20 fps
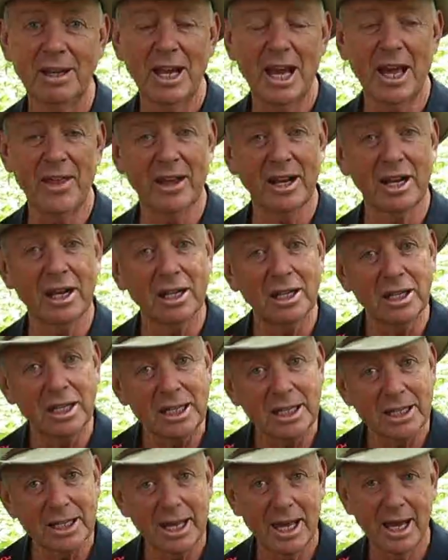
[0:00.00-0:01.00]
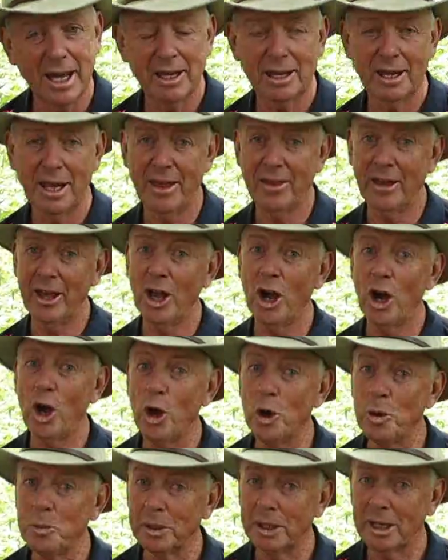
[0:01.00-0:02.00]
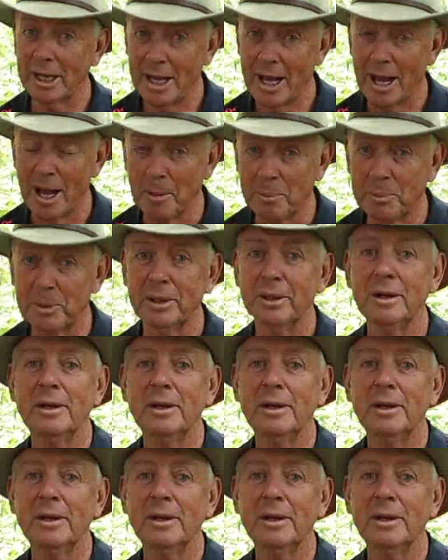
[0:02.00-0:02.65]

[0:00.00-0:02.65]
how they clean it out, how they open it up,